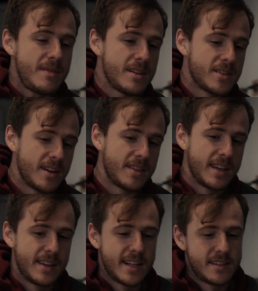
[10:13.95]
So I
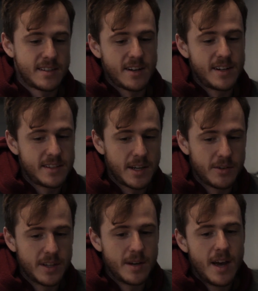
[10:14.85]
think that's the scariest thing,
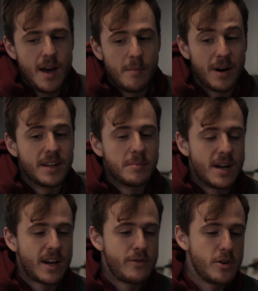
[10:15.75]
really. But
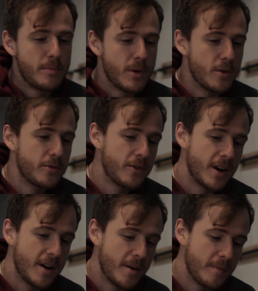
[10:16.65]
I'll give you a move.
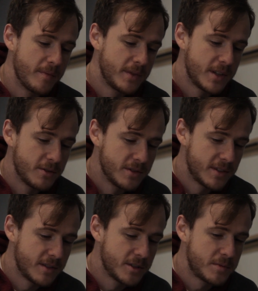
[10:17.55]

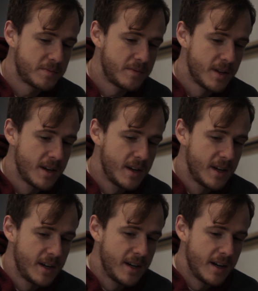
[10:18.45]
There's
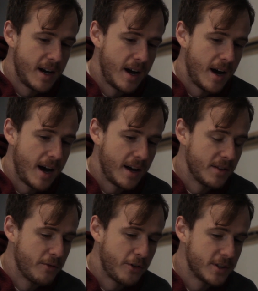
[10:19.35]

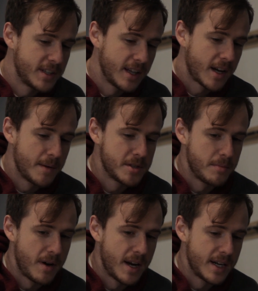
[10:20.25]
the first thing that comes to
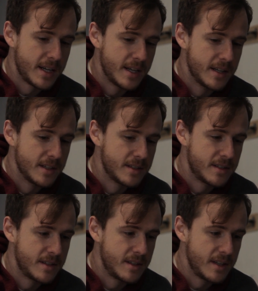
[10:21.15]
mind
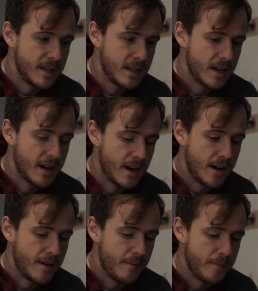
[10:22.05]
is the
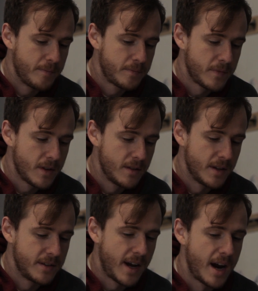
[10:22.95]

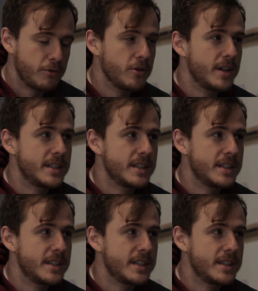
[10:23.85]
dive roll I